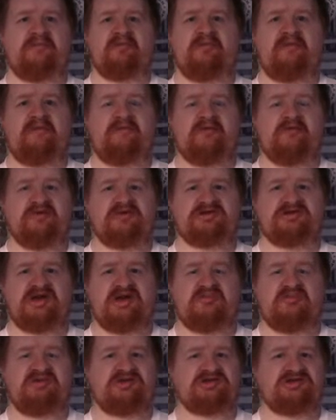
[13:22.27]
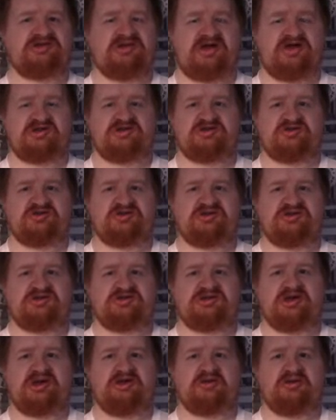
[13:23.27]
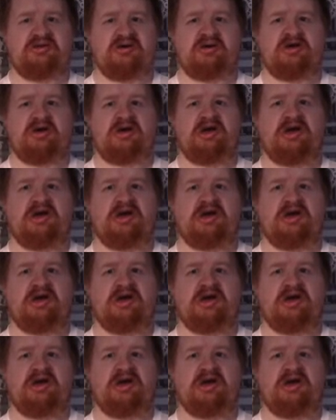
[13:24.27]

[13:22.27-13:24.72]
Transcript: Before the celebration last June, he said that